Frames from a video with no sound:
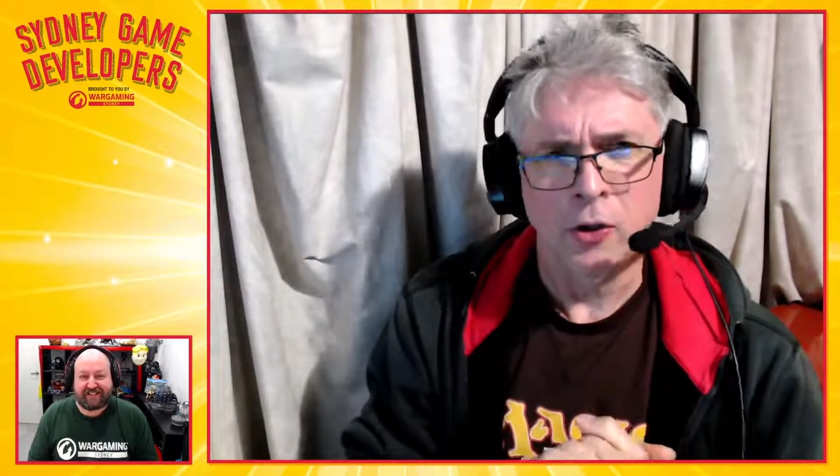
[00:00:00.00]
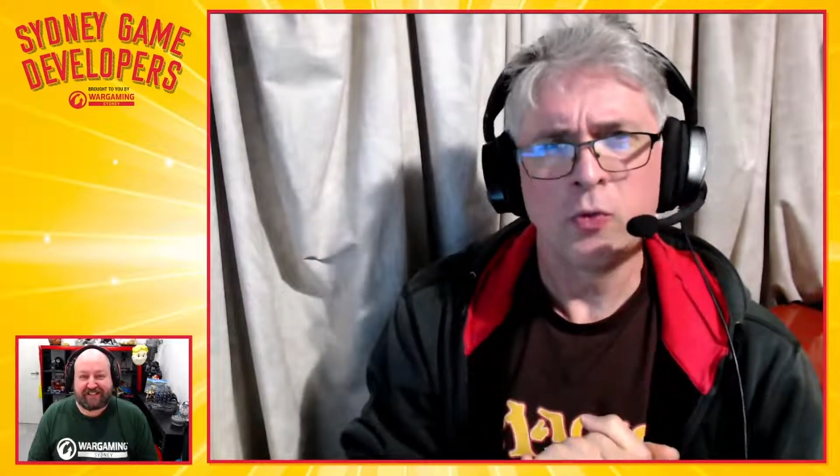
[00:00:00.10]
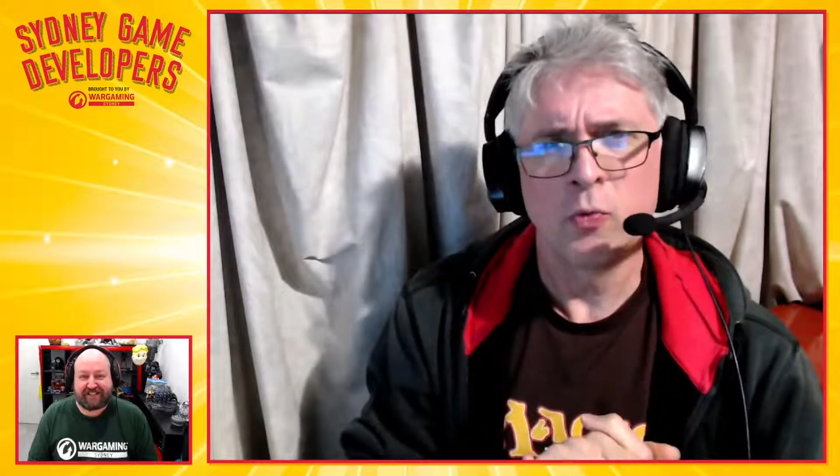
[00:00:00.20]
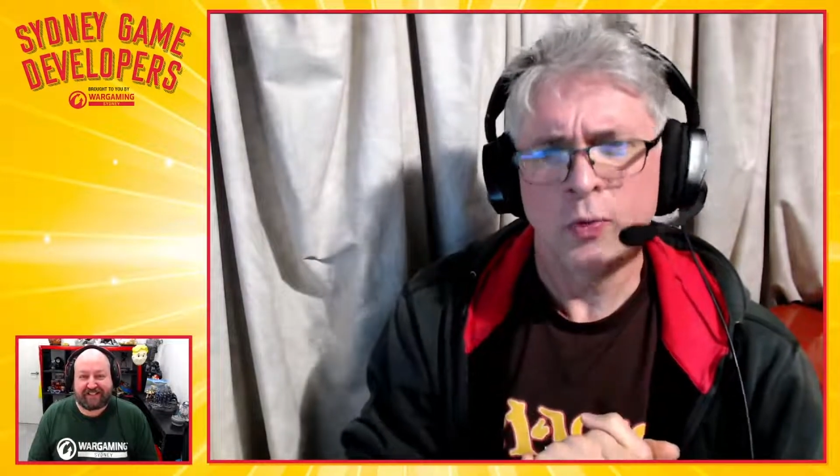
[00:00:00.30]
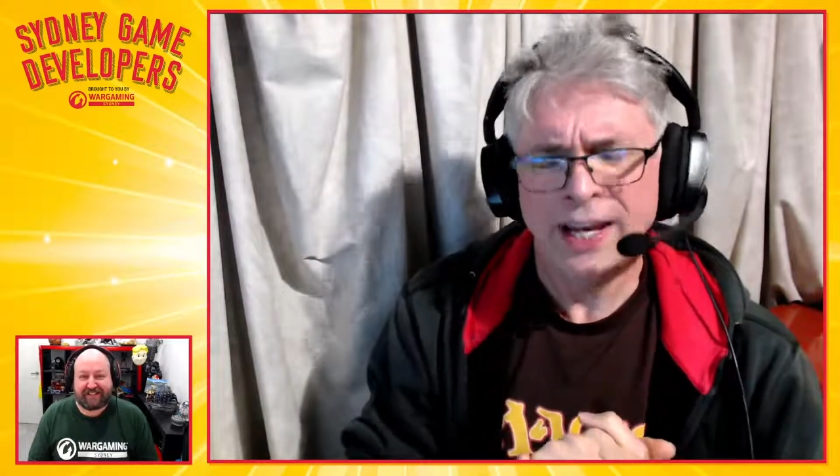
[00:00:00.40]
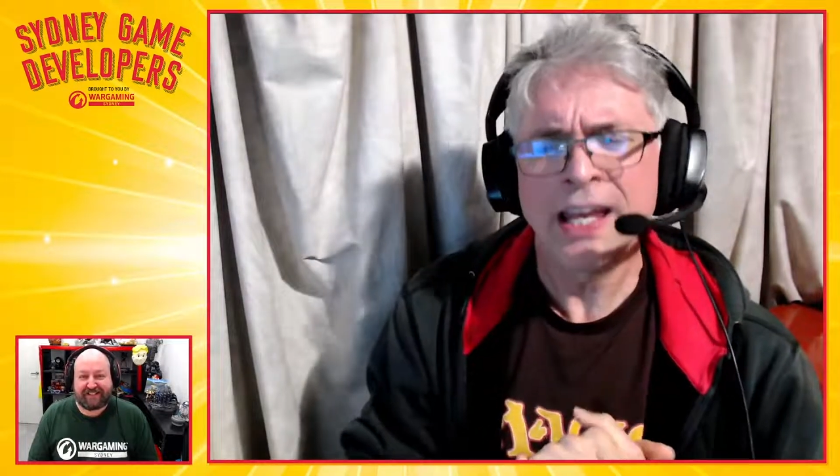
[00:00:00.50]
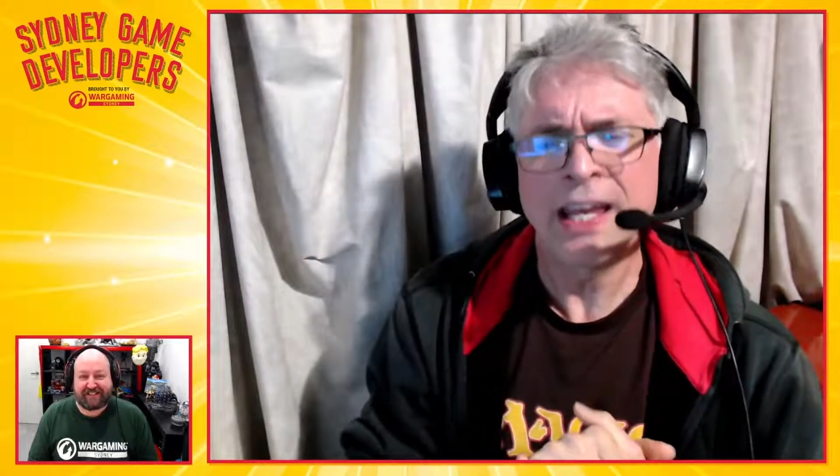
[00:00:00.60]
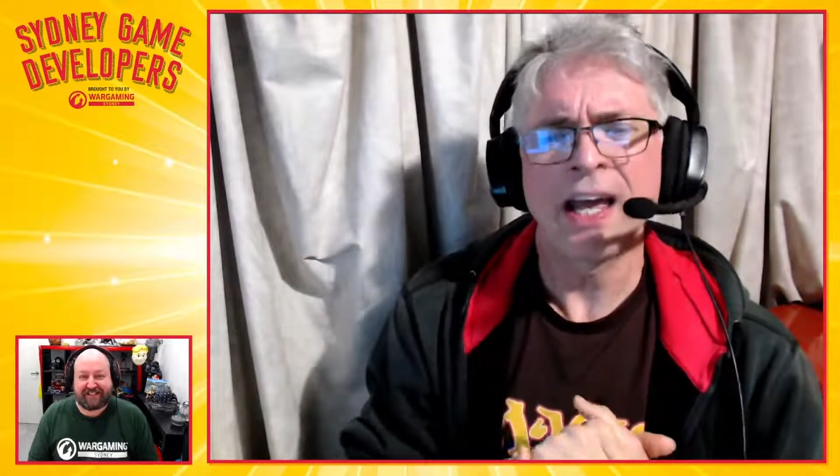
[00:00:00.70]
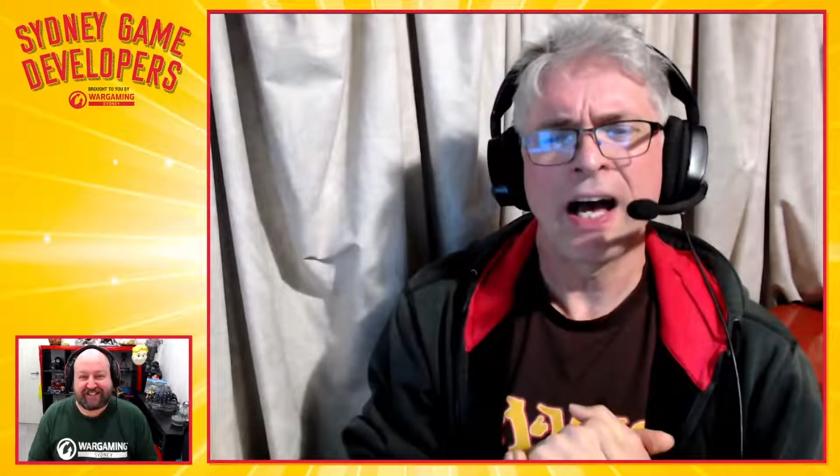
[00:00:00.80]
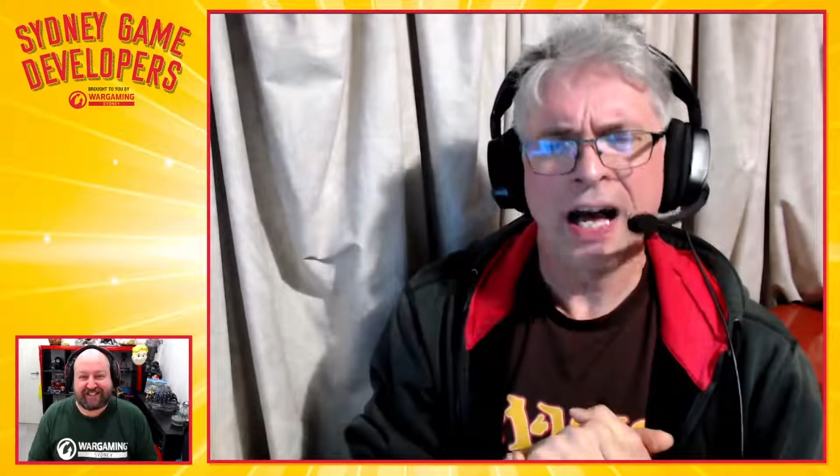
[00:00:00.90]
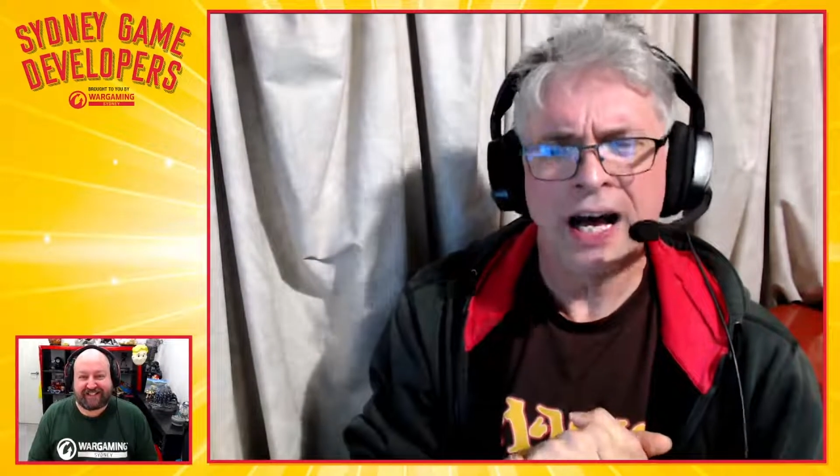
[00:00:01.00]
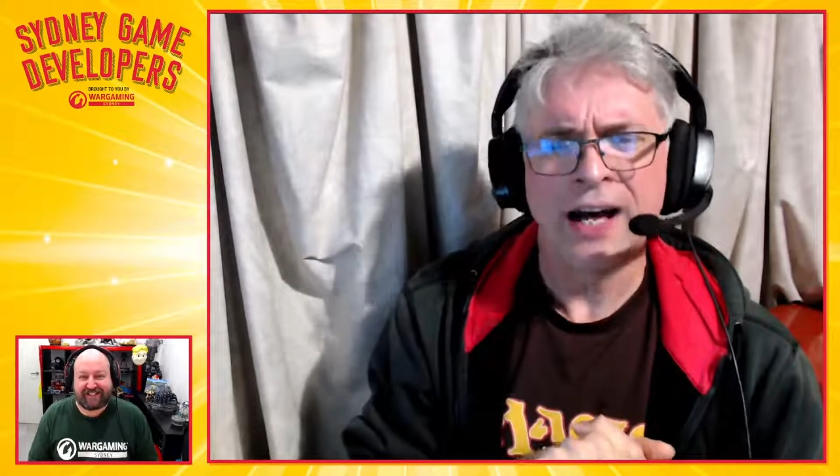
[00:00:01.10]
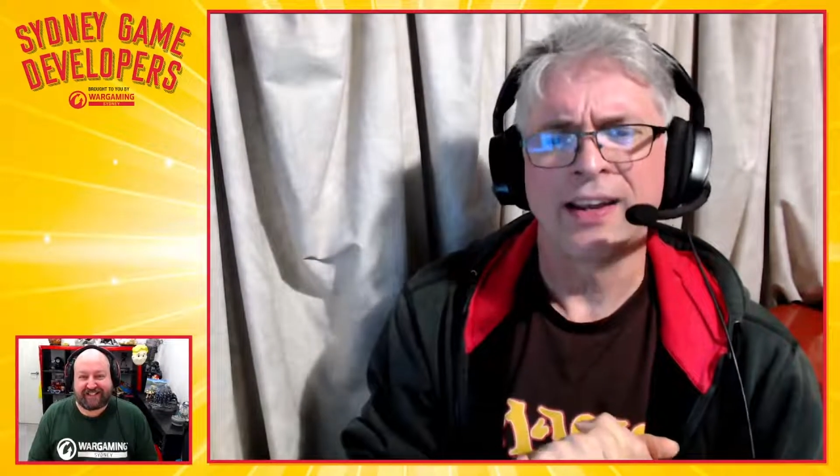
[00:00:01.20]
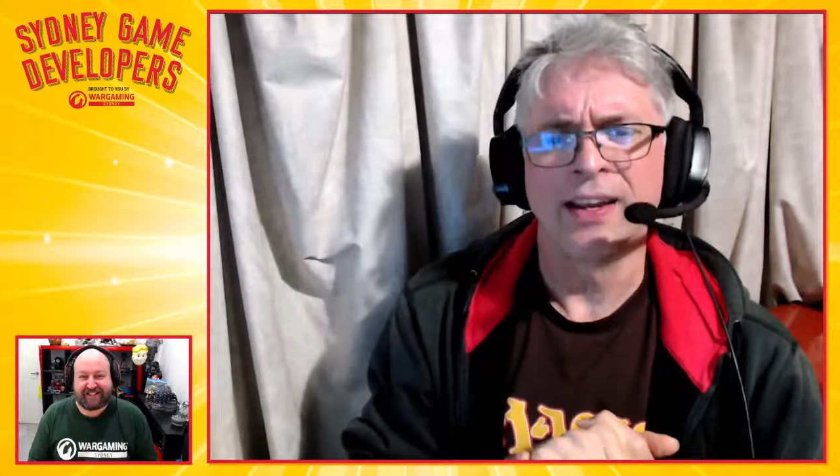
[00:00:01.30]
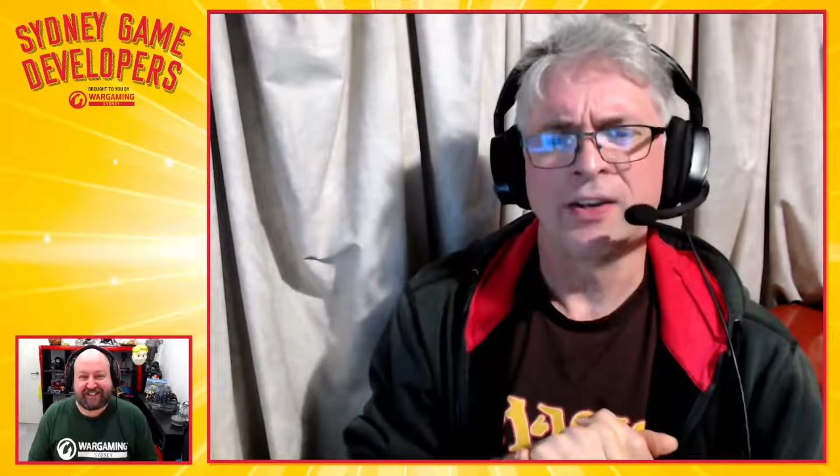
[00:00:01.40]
you really are